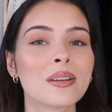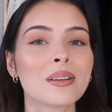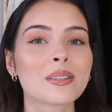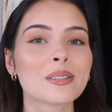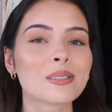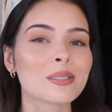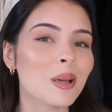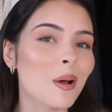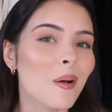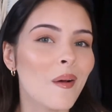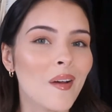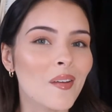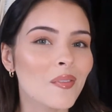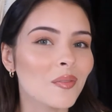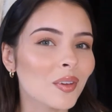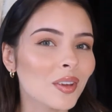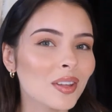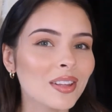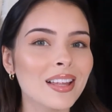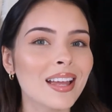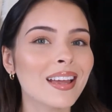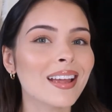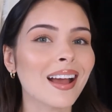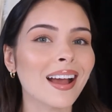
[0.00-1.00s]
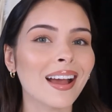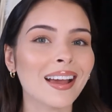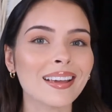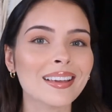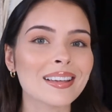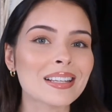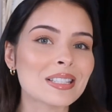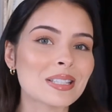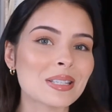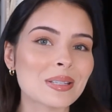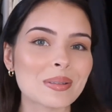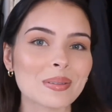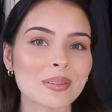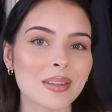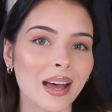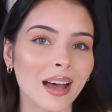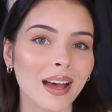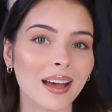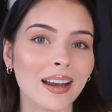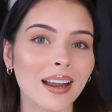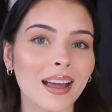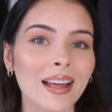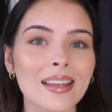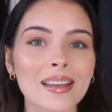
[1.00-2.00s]
So I feel like I can do
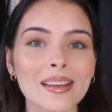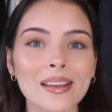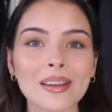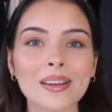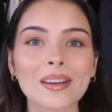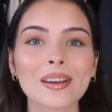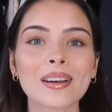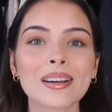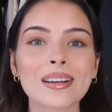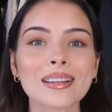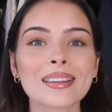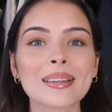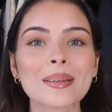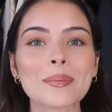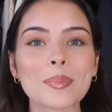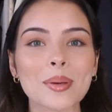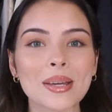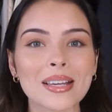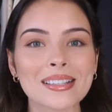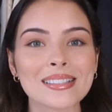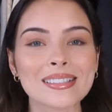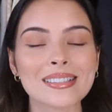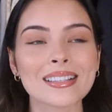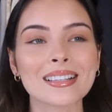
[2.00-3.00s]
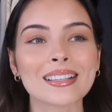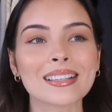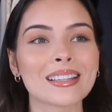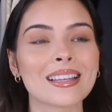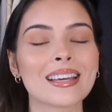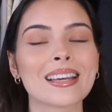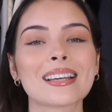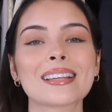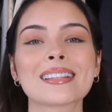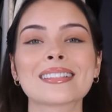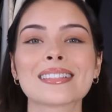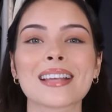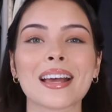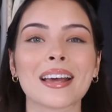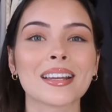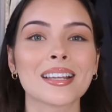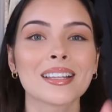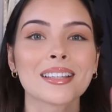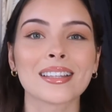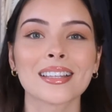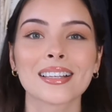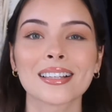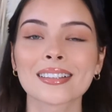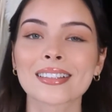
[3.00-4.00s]
that. I can cook the basic things.
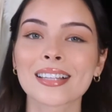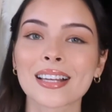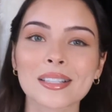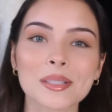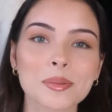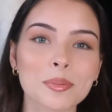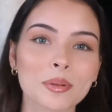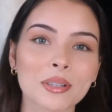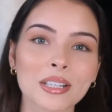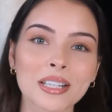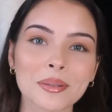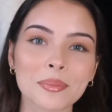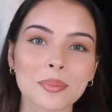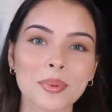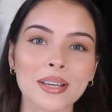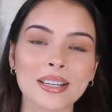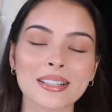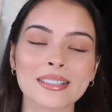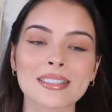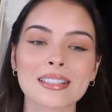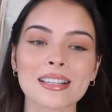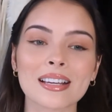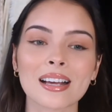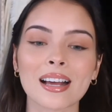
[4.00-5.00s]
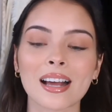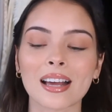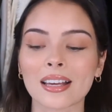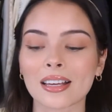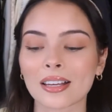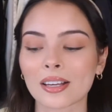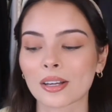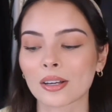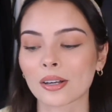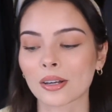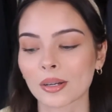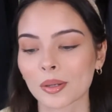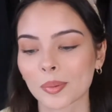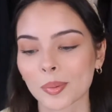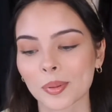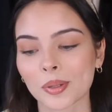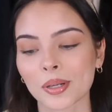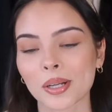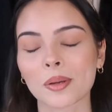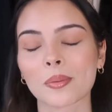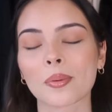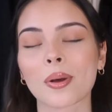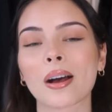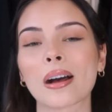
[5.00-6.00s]
Anything that's pretty basic I can cook
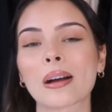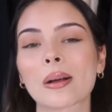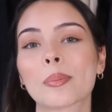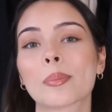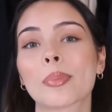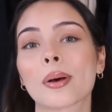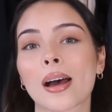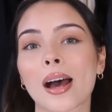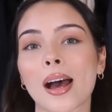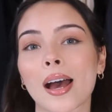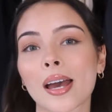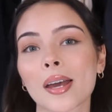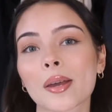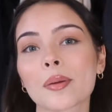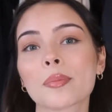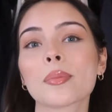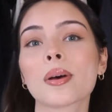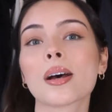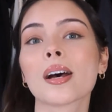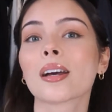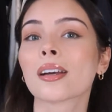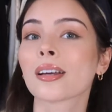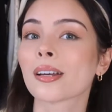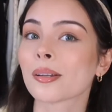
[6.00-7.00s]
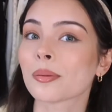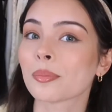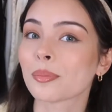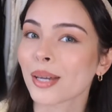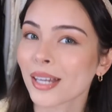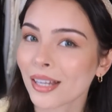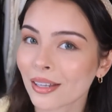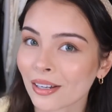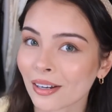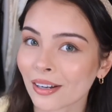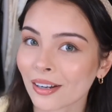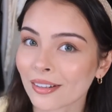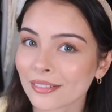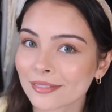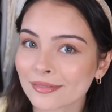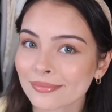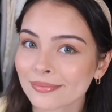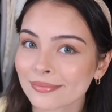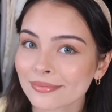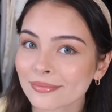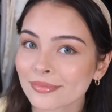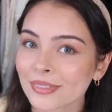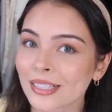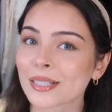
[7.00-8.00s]
pretty well, but I'm a good baker
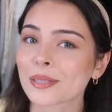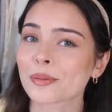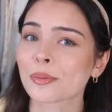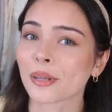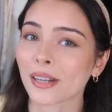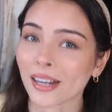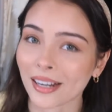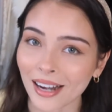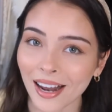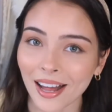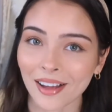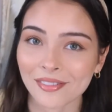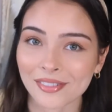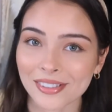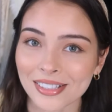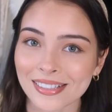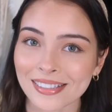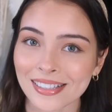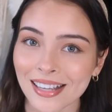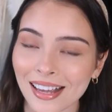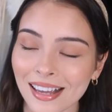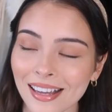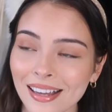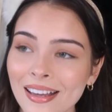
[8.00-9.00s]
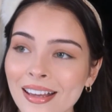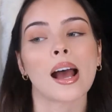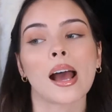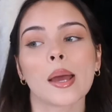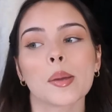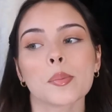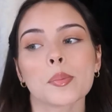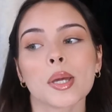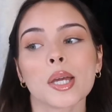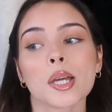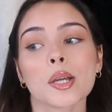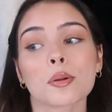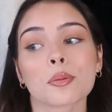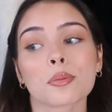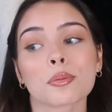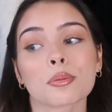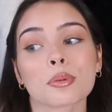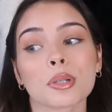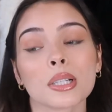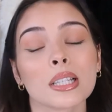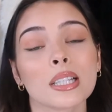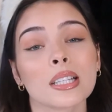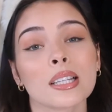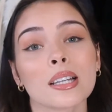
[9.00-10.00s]
is what I'd have to say. I make
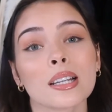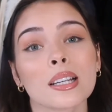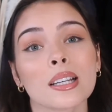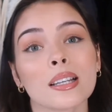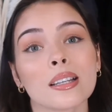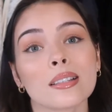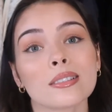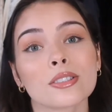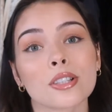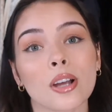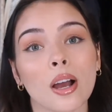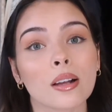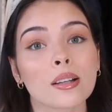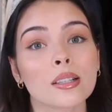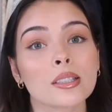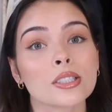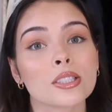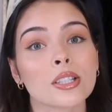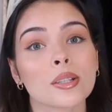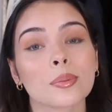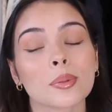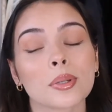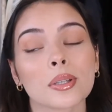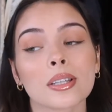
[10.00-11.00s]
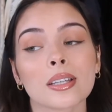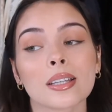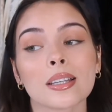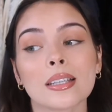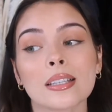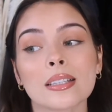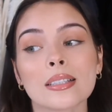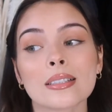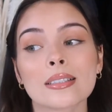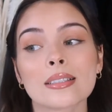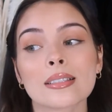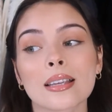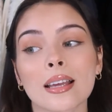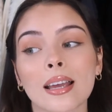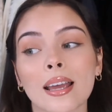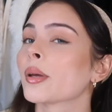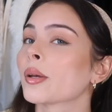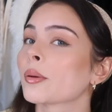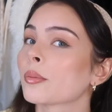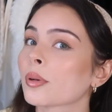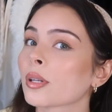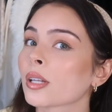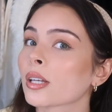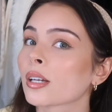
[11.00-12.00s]
really good chocolate chip cookies,
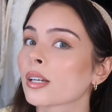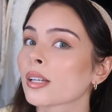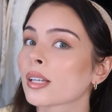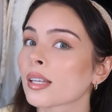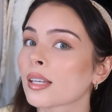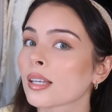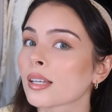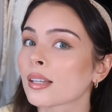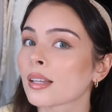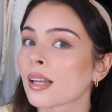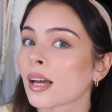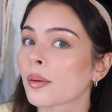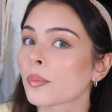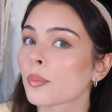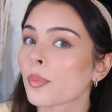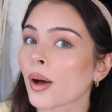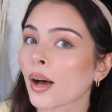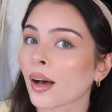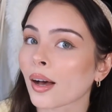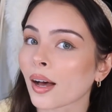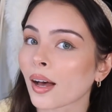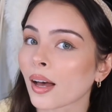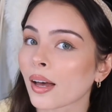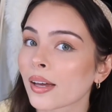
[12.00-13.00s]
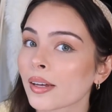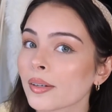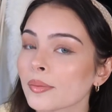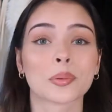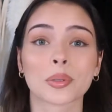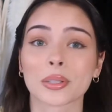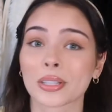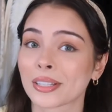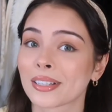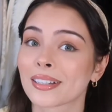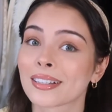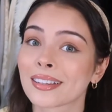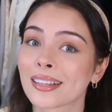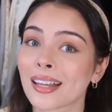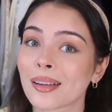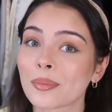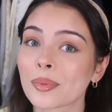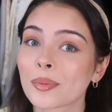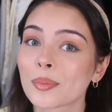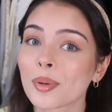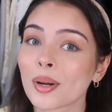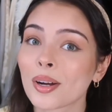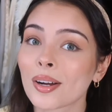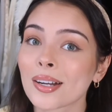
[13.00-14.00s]
make really good key lime pie, really good
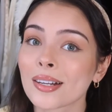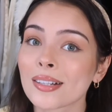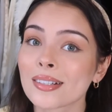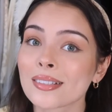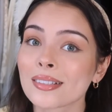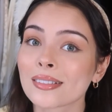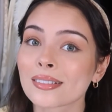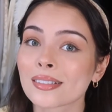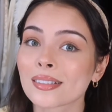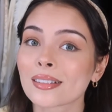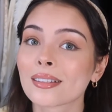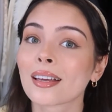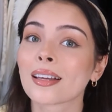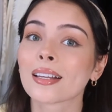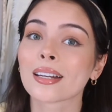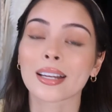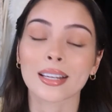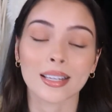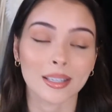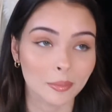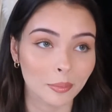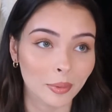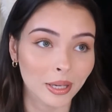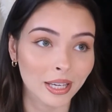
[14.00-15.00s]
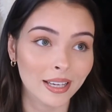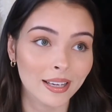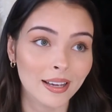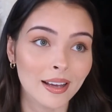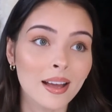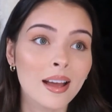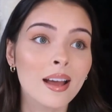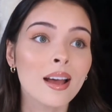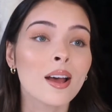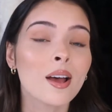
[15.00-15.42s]
lemon bars, and I can make